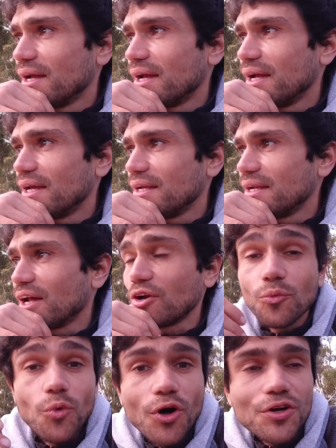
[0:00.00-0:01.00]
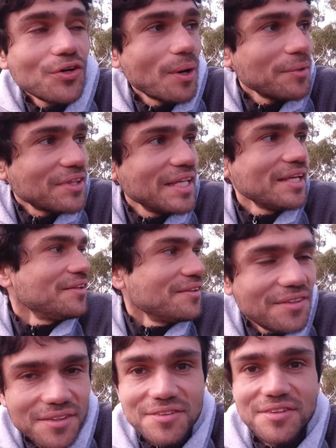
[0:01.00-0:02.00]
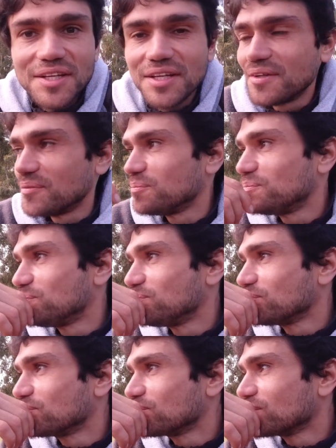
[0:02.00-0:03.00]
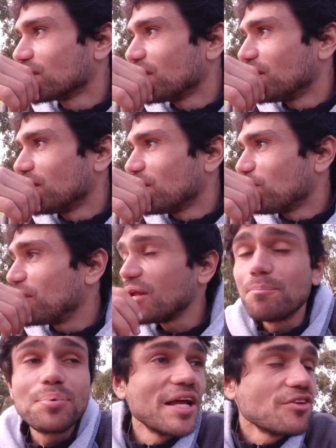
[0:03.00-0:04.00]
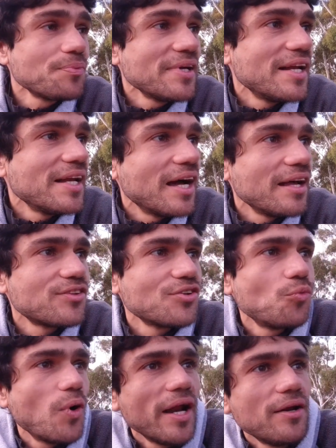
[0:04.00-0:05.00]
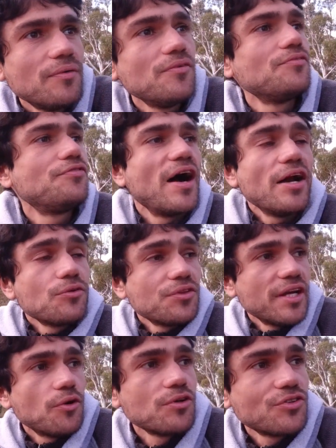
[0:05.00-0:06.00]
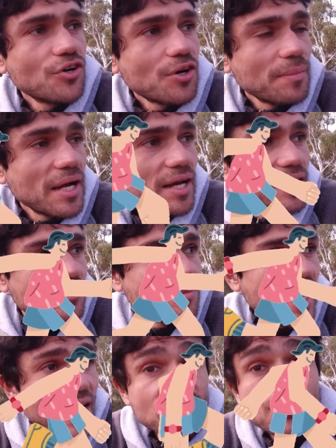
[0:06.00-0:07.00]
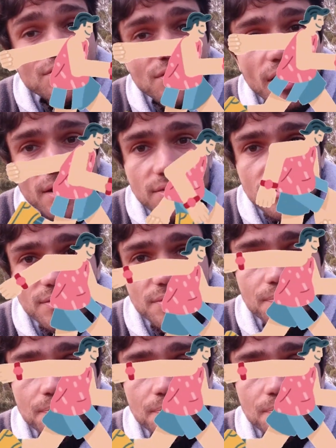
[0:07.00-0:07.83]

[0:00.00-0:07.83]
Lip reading: And I don't want to. I'm addicted to this thing. But it brings me to one final thing I want to talk about is exercise.